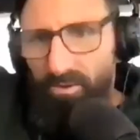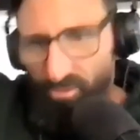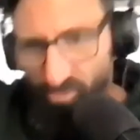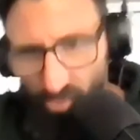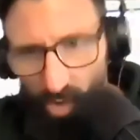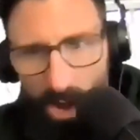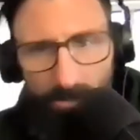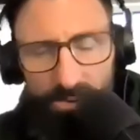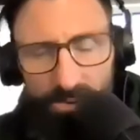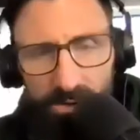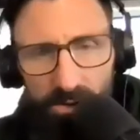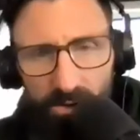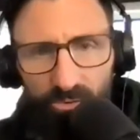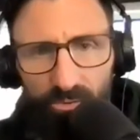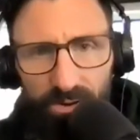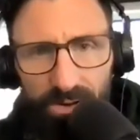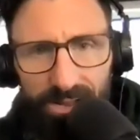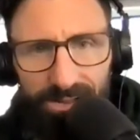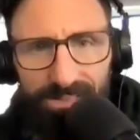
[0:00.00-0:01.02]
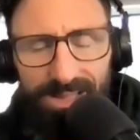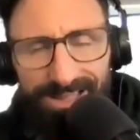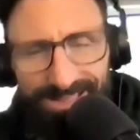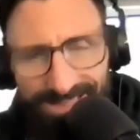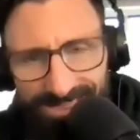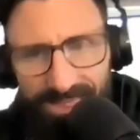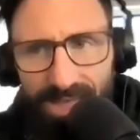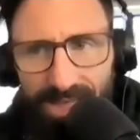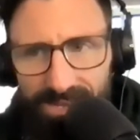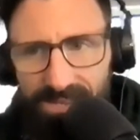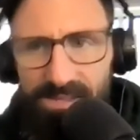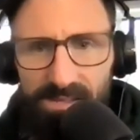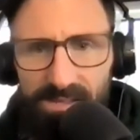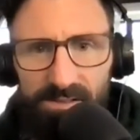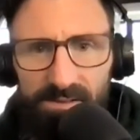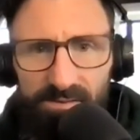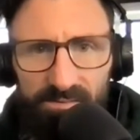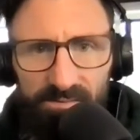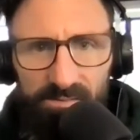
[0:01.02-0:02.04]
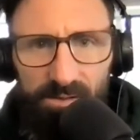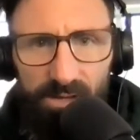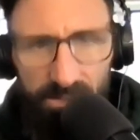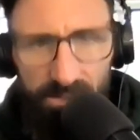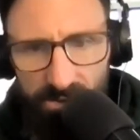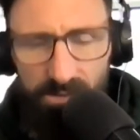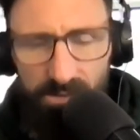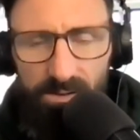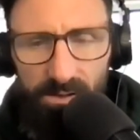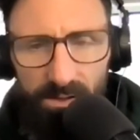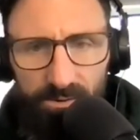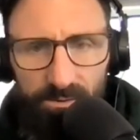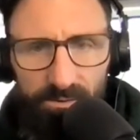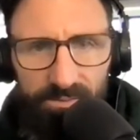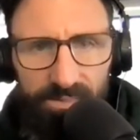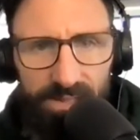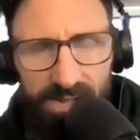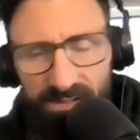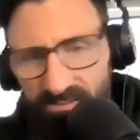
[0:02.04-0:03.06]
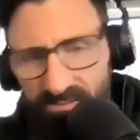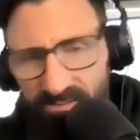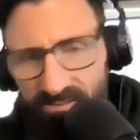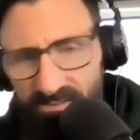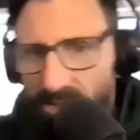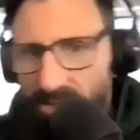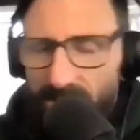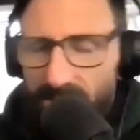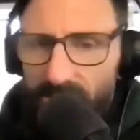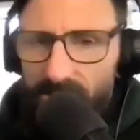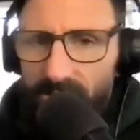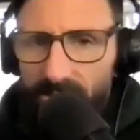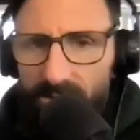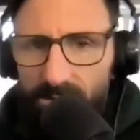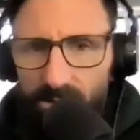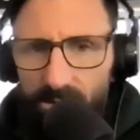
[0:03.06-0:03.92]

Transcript: dropping under like that. That is a duck under. That's a